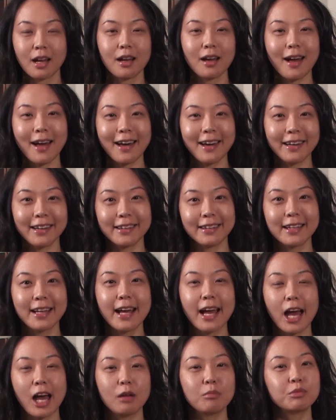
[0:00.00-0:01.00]
Hi,
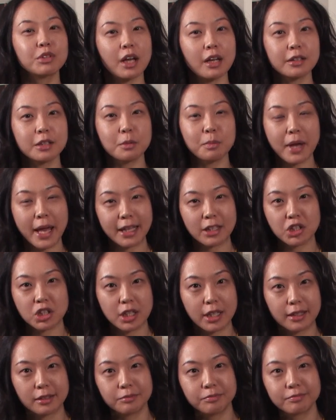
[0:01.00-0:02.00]
I'm Dr. Pei
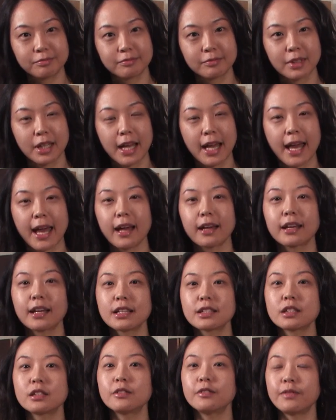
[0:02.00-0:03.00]
Chen. At
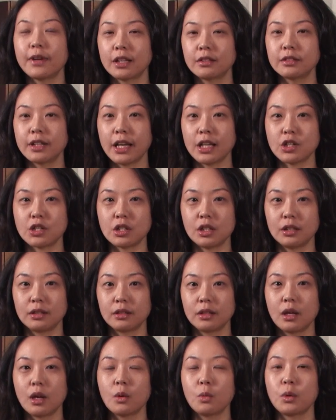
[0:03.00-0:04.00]
Kessler
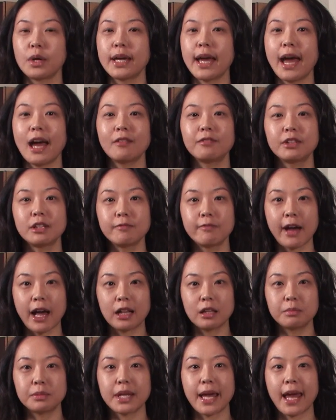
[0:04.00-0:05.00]
Foundation, we have
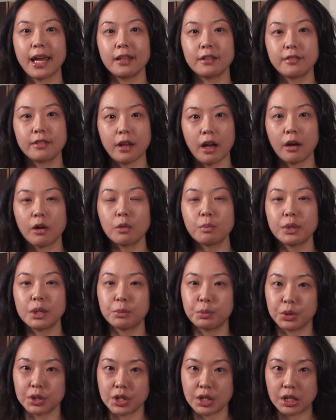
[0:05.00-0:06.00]
developed a therapy
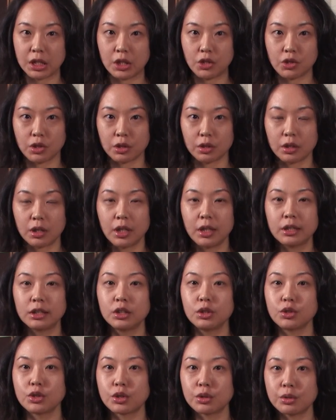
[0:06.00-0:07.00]
procedure
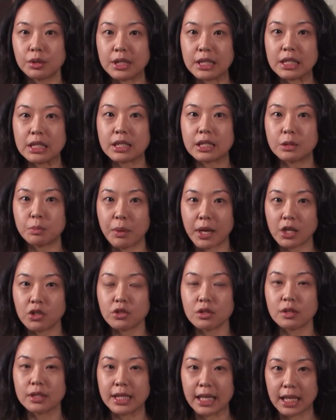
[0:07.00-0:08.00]
to treat
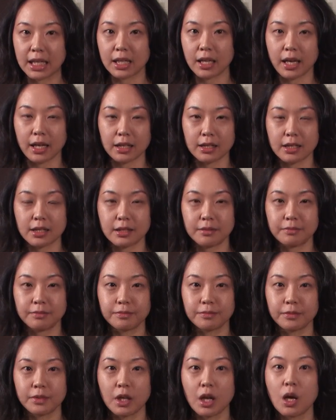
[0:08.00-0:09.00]
spatial neglect.
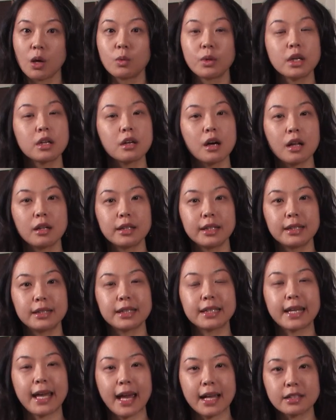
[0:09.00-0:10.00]
We call it
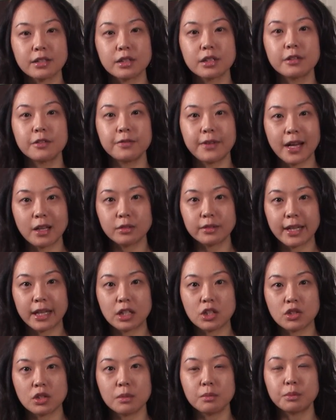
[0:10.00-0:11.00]
the Kessler
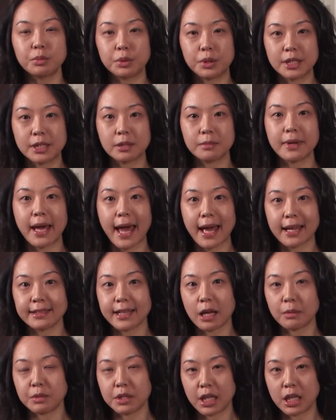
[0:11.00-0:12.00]
Foundation Prism
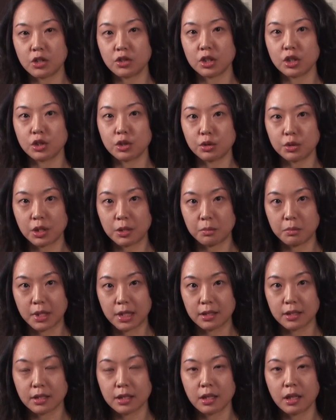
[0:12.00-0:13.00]
Adaptation
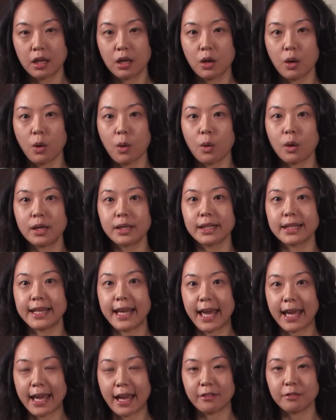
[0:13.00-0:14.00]
Treatment, or the
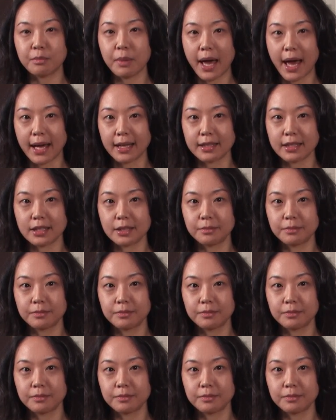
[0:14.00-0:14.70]
KF-PAT.